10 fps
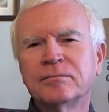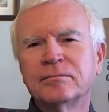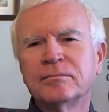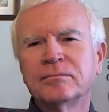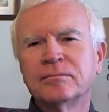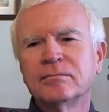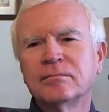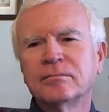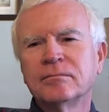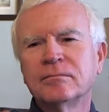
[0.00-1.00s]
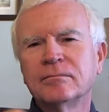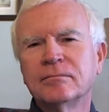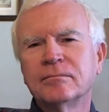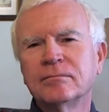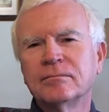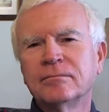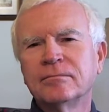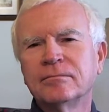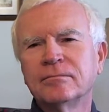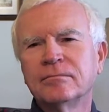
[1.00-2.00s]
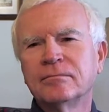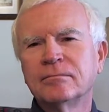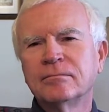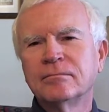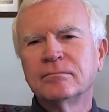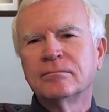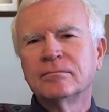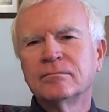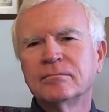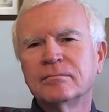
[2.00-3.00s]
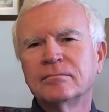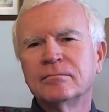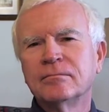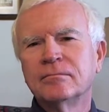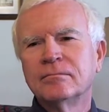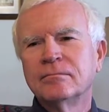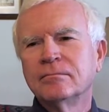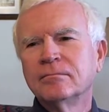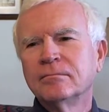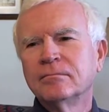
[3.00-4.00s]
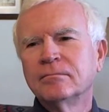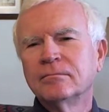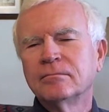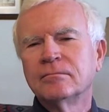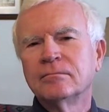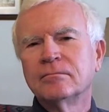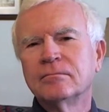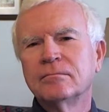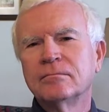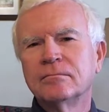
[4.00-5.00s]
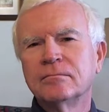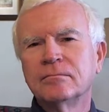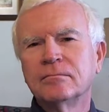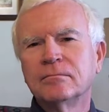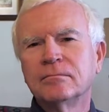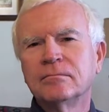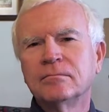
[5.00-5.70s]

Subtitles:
The person shown says nothing.